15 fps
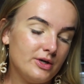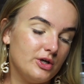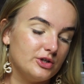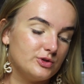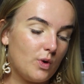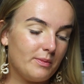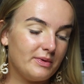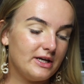
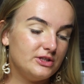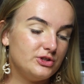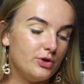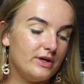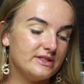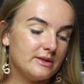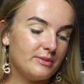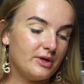So what I'm going to do
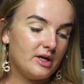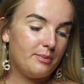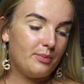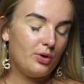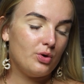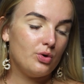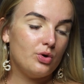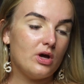is I'm going to
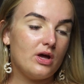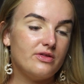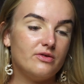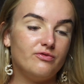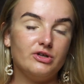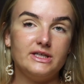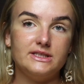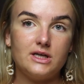put the
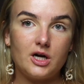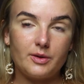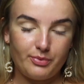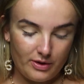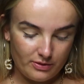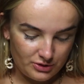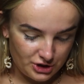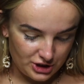really dark
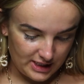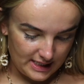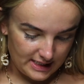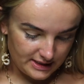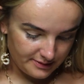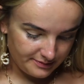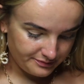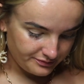brown
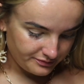shade